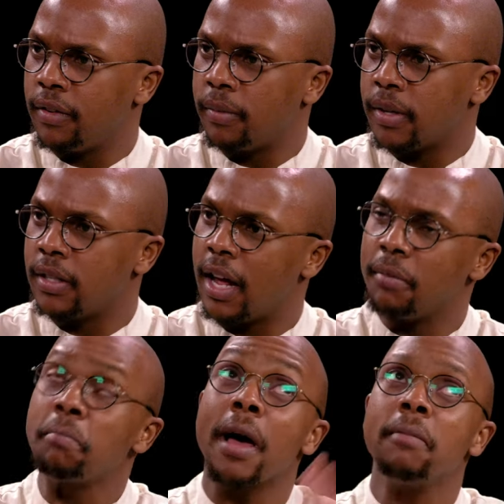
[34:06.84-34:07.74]
Burton
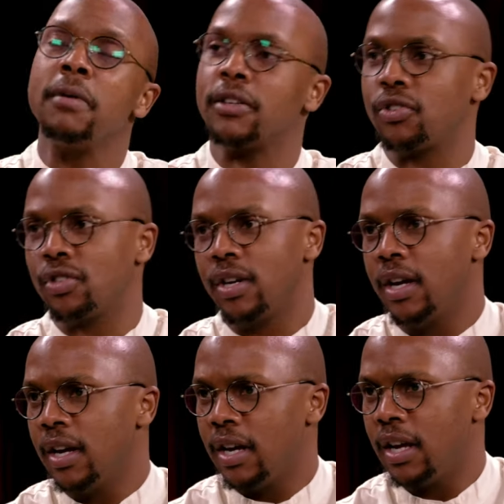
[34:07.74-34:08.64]
and publish
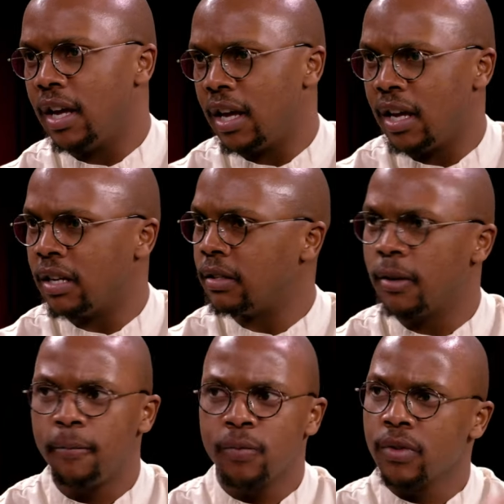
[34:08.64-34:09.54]
mm-hmm. in,
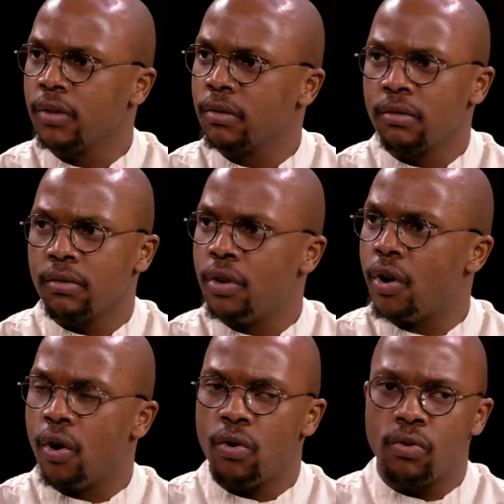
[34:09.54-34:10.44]
you
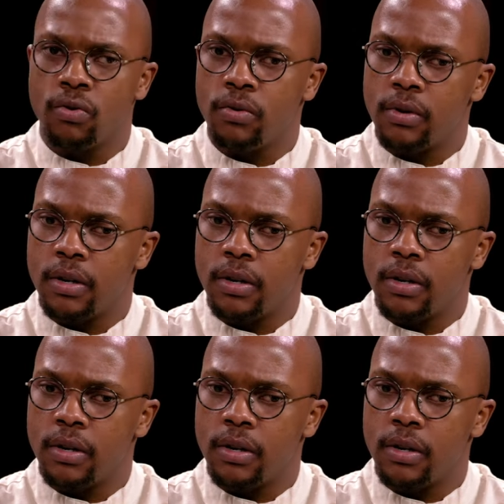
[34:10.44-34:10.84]
know,